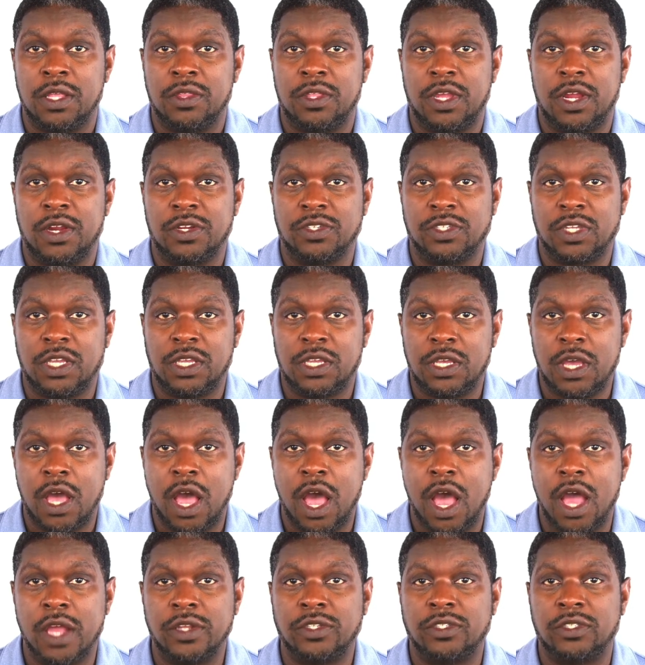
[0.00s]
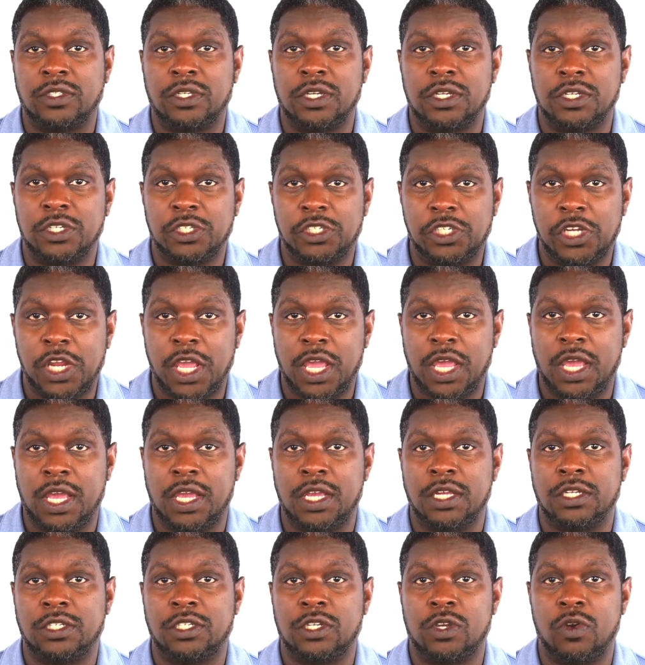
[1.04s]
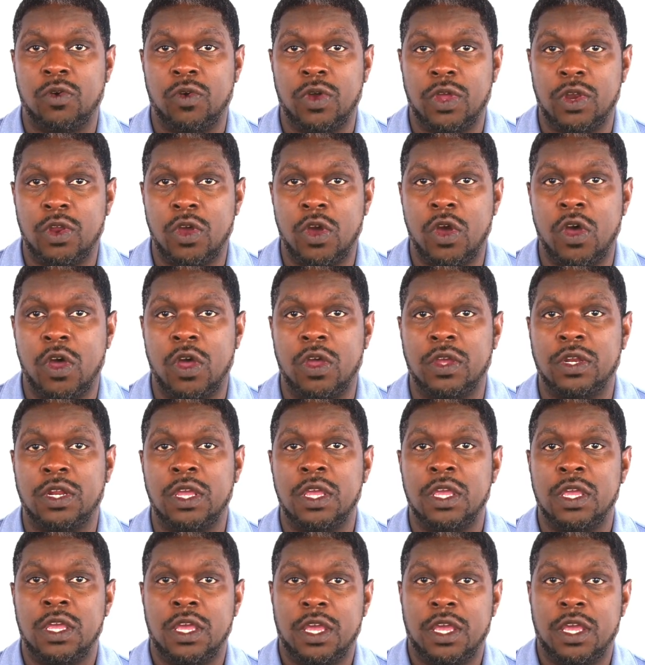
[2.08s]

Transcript: There's a constant change going on